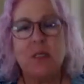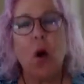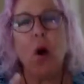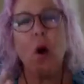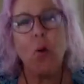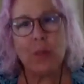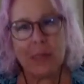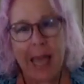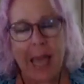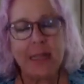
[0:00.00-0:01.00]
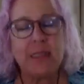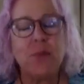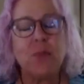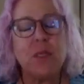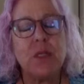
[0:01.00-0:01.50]
all
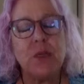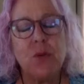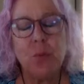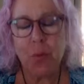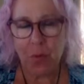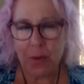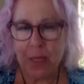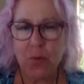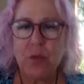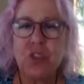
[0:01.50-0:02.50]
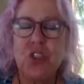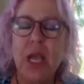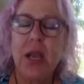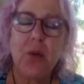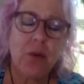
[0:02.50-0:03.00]
relax, recuperate,
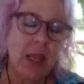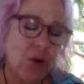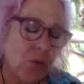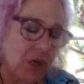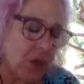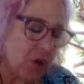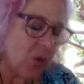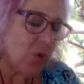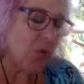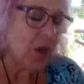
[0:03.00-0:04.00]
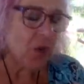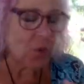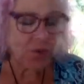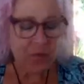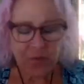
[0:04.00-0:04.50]
regenerate, renew,
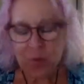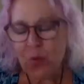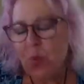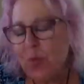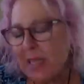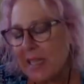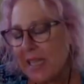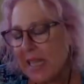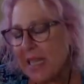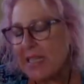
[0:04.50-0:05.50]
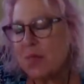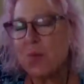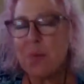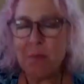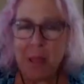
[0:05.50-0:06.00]
review, release,
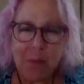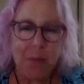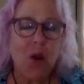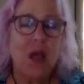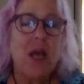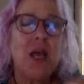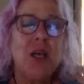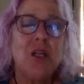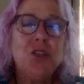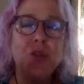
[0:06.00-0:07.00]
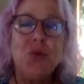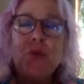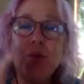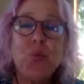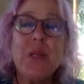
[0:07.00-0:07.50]
remember.
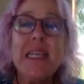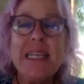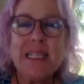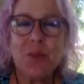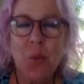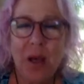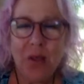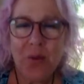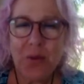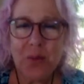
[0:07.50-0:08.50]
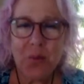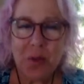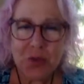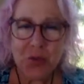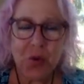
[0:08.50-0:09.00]
Do the re's while you're in the
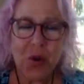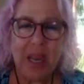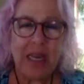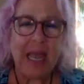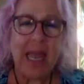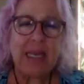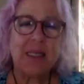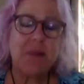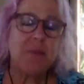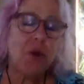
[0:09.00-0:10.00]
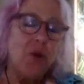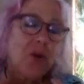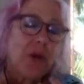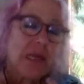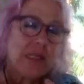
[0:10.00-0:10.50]
retrograde. And
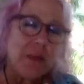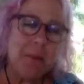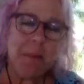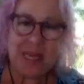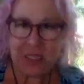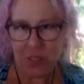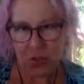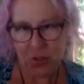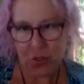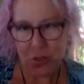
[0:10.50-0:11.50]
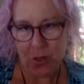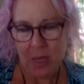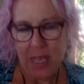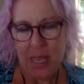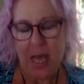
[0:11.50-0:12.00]
Mercury is a messenger.
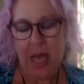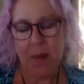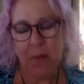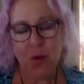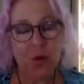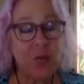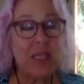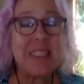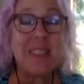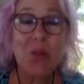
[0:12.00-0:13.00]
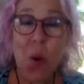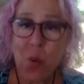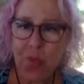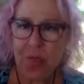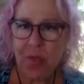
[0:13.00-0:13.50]
Mercury is
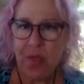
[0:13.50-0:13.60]
Thoth,